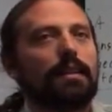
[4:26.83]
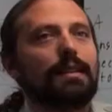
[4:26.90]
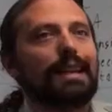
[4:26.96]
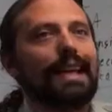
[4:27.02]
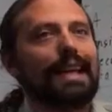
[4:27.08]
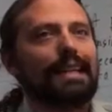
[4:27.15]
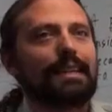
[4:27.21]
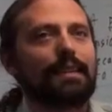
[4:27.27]

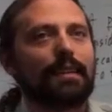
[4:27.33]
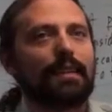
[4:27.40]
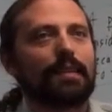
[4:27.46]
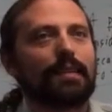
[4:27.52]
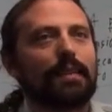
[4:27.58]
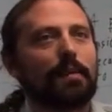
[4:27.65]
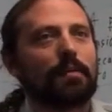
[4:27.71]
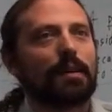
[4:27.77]
latent
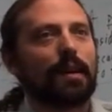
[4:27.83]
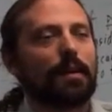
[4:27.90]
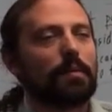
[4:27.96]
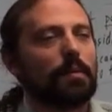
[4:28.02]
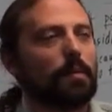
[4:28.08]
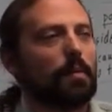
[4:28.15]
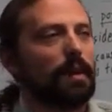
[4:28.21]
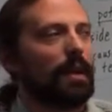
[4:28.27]
can
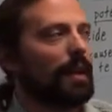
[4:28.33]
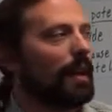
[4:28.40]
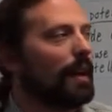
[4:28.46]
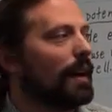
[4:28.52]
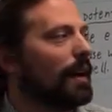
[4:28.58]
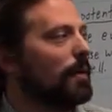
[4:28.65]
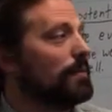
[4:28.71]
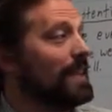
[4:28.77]
sometimes be
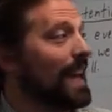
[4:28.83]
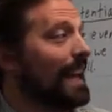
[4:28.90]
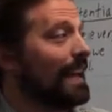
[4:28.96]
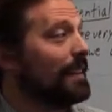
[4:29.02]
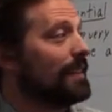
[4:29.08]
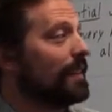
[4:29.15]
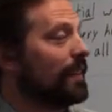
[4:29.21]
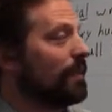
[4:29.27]

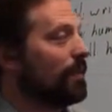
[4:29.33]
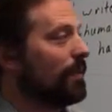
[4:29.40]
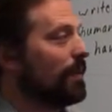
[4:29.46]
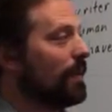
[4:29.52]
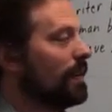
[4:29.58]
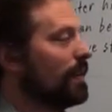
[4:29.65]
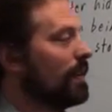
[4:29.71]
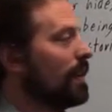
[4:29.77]
negative.
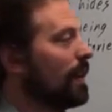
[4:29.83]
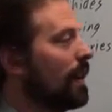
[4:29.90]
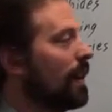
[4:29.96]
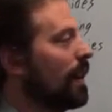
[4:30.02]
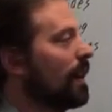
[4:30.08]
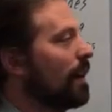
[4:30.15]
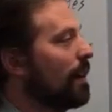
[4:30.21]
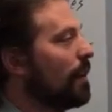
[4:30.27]

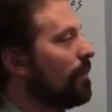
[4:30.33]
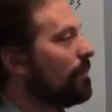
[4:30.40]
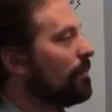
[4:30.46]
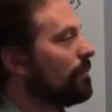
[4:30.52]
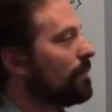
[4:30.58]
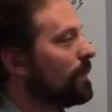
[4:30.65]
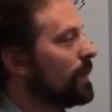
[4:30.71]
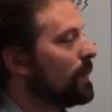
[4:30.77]
You'll